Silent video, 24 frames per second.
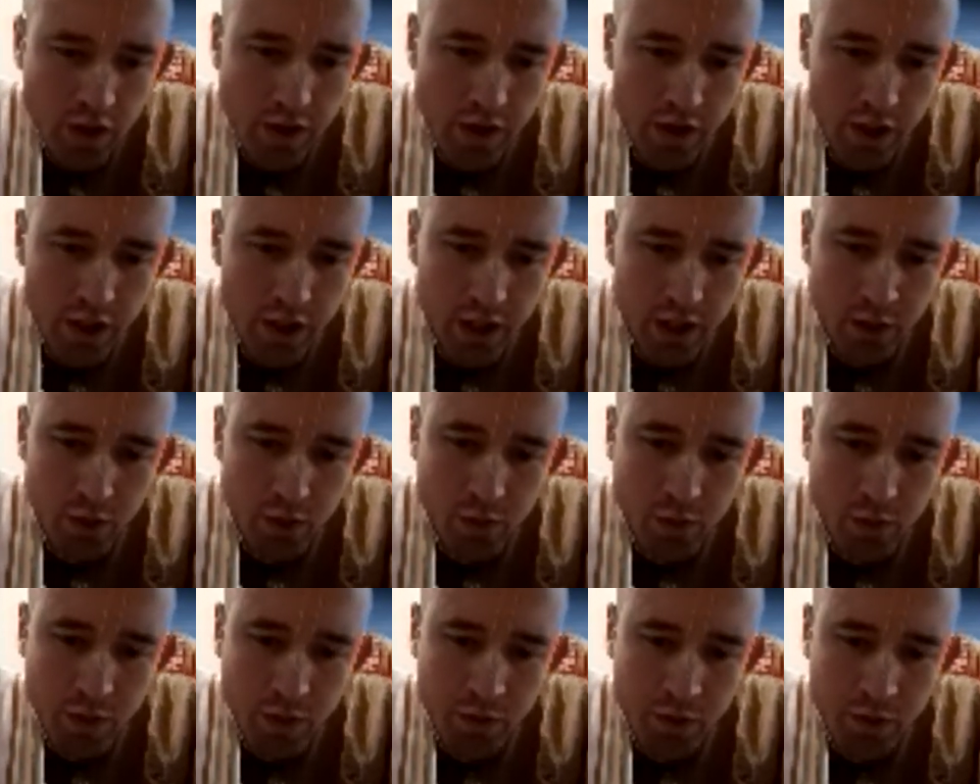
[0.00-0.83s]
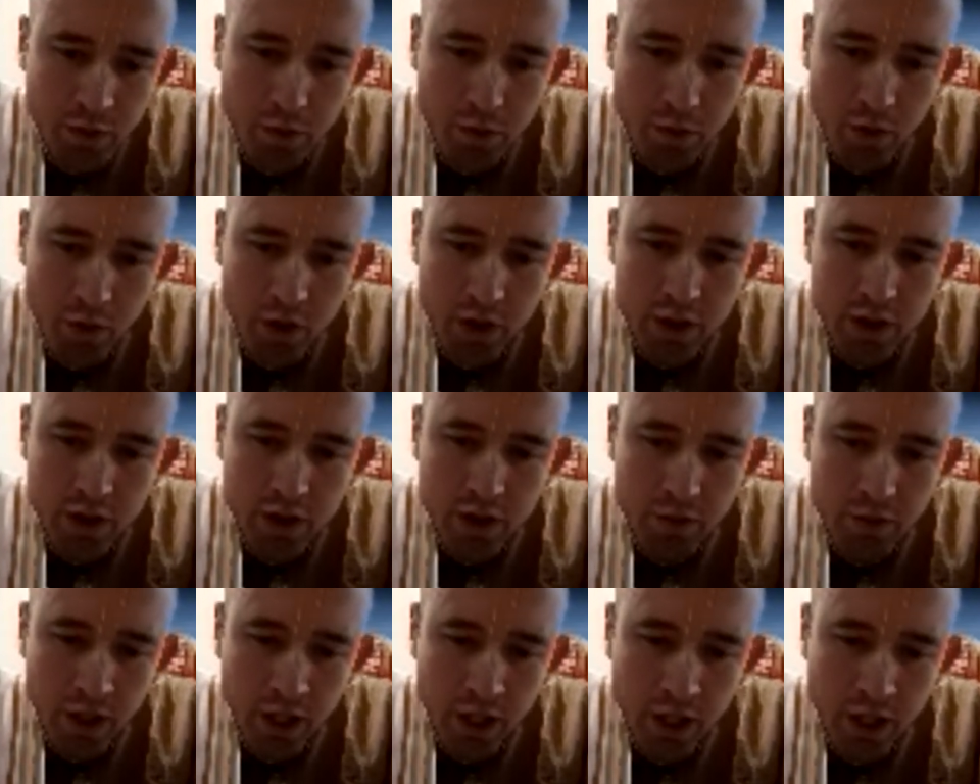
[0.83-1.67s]
then he will be promoted to
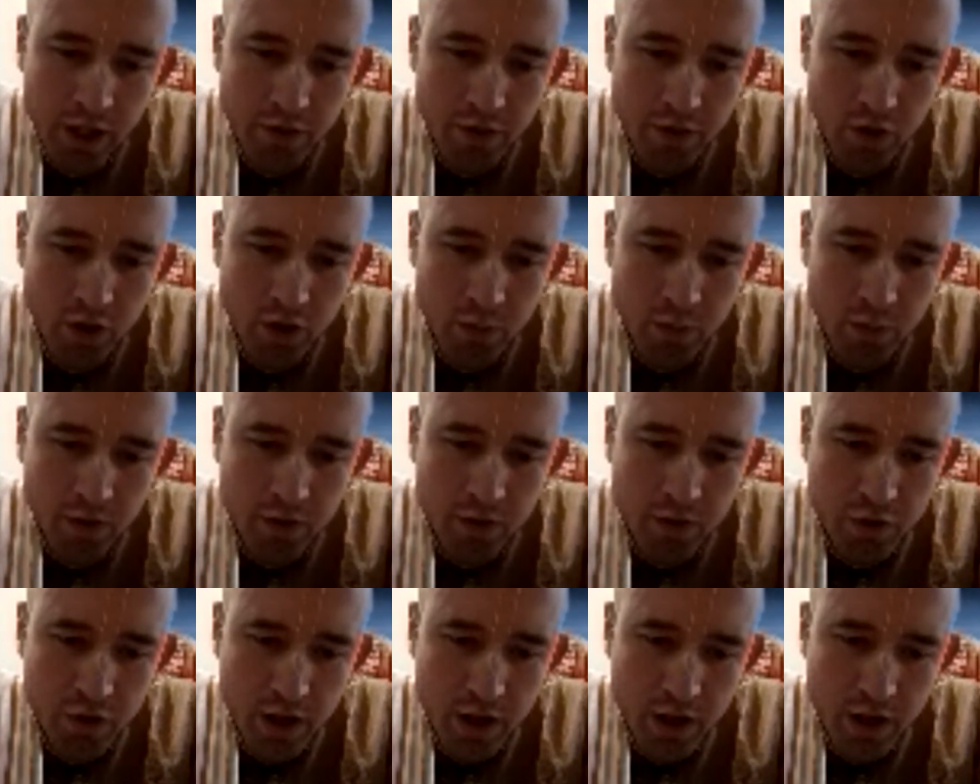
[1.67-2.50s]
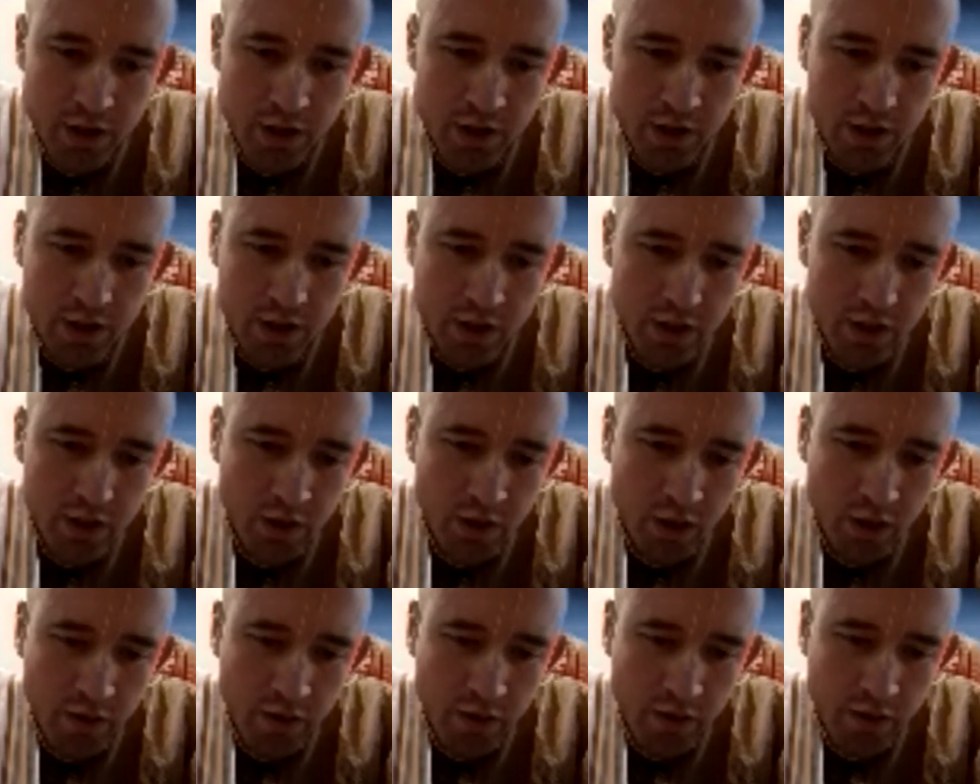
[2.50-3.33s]
the platform of
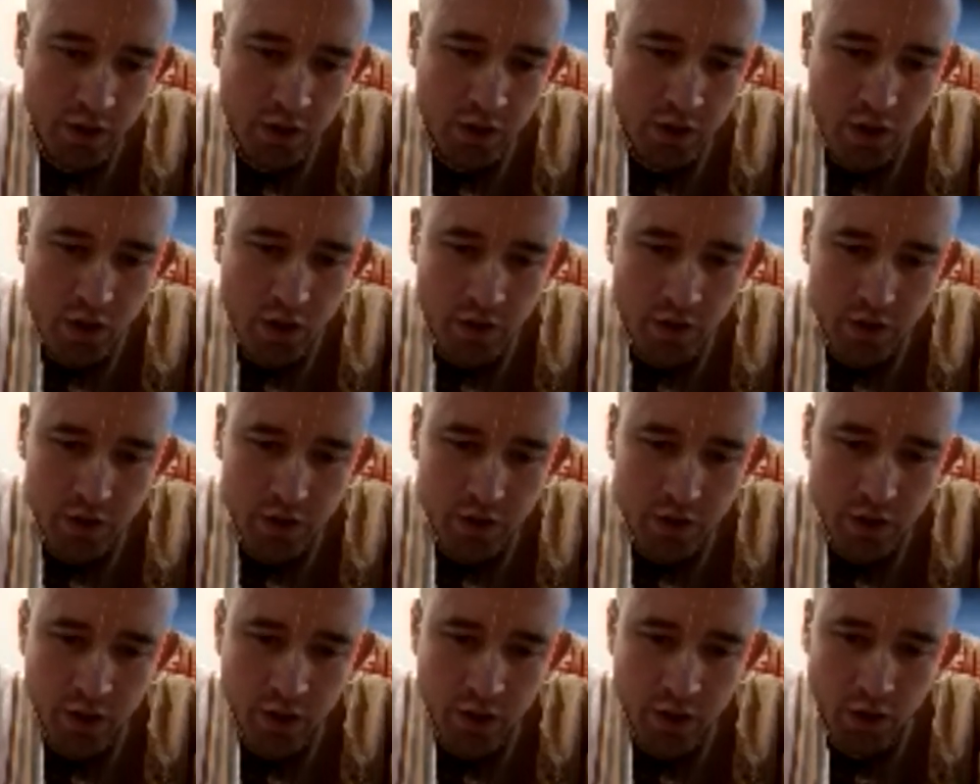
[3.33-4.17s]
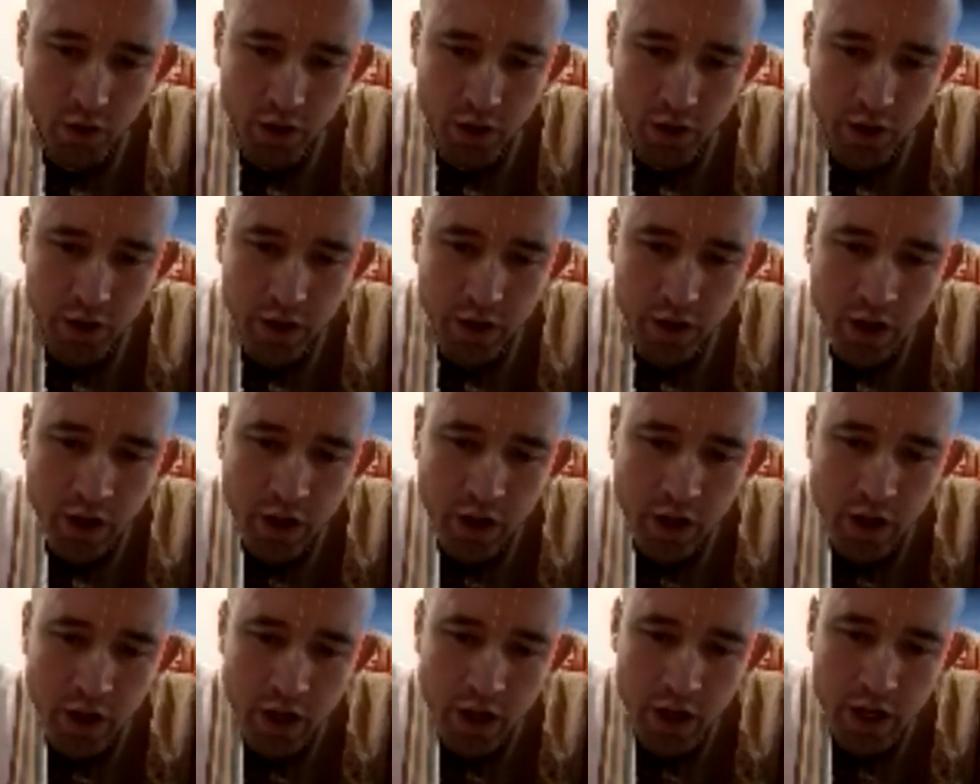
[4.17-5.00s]
transcendental loving service to the Lord,
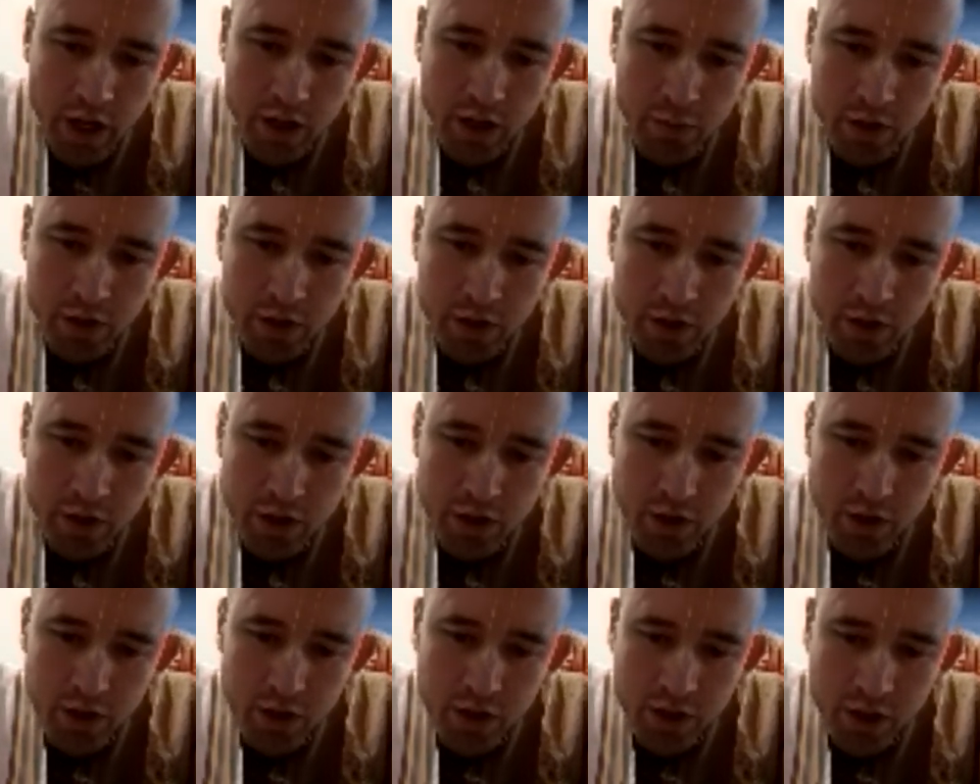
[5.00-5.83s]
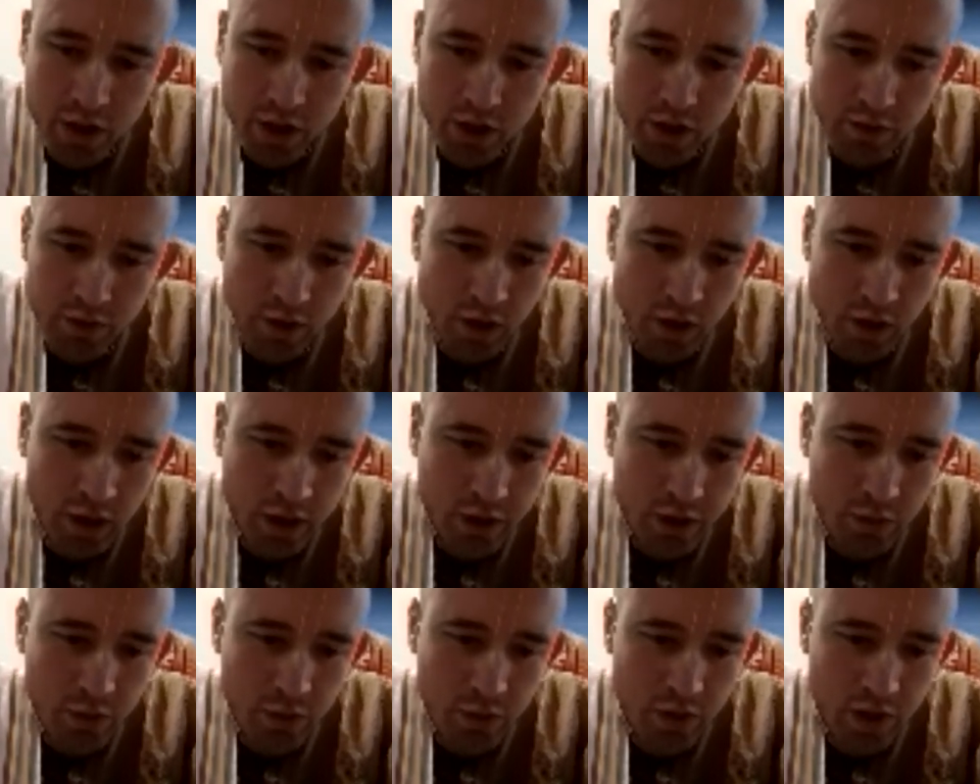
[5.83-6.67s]
and the material disease of
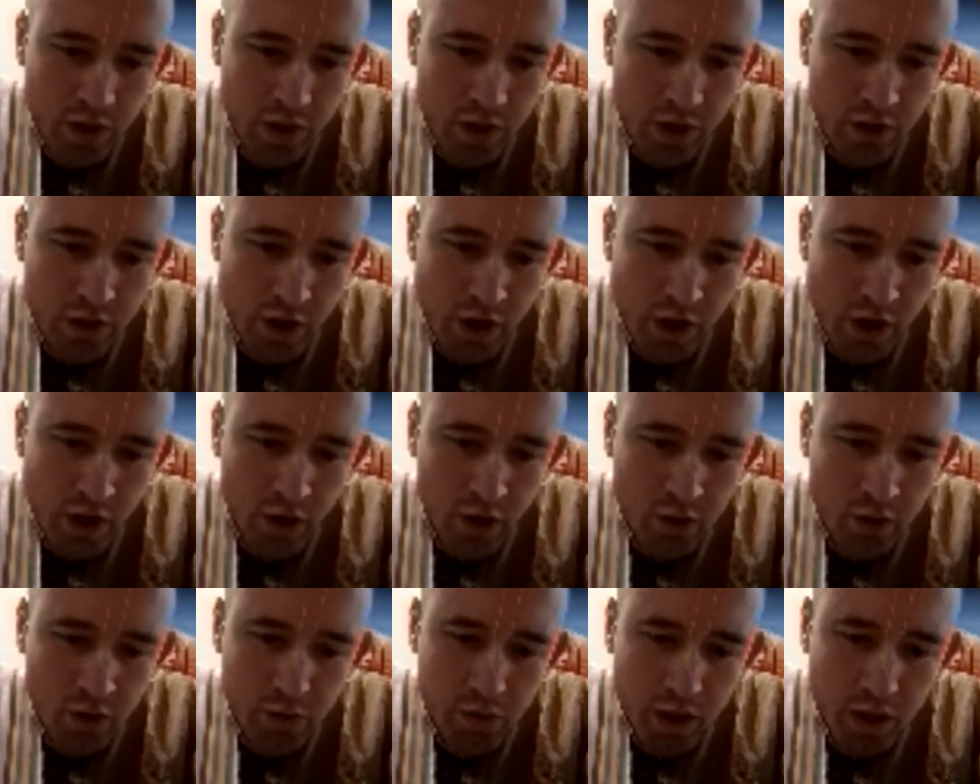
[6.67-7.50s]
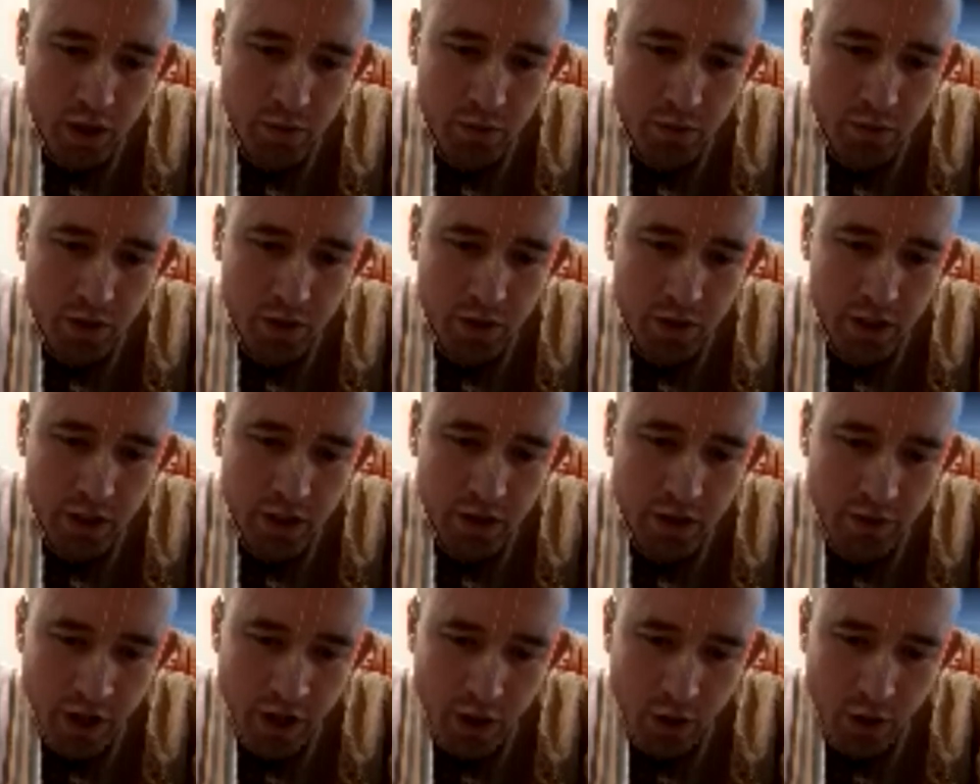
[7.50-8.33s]
lust within his heart will be
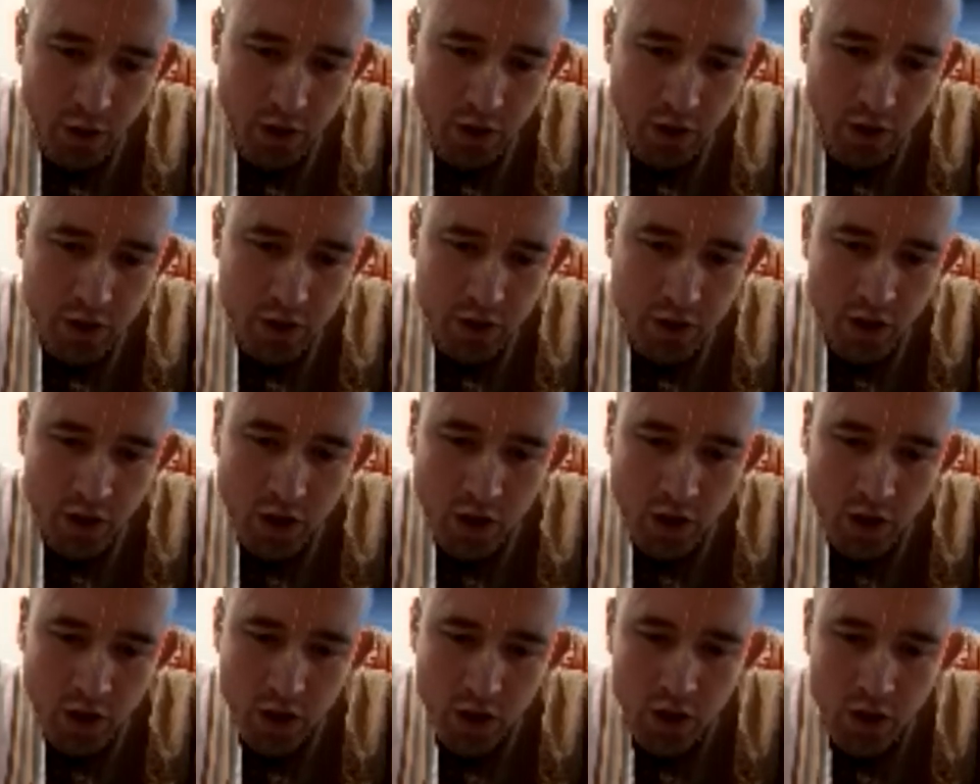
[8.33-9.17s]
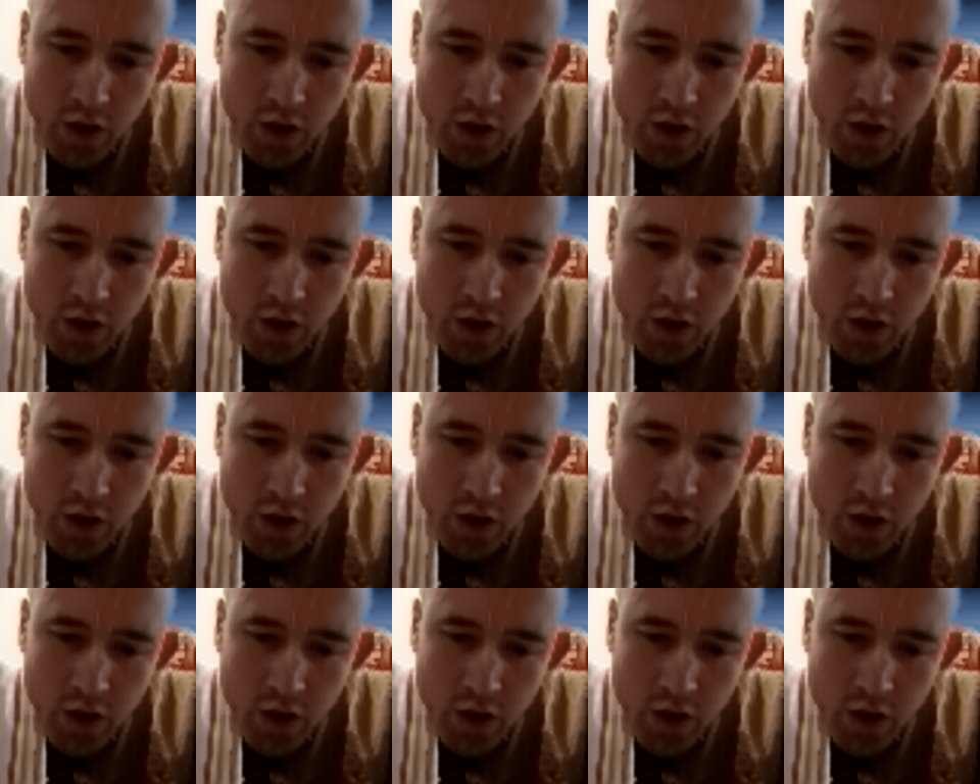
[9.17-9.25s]
completely vanquished.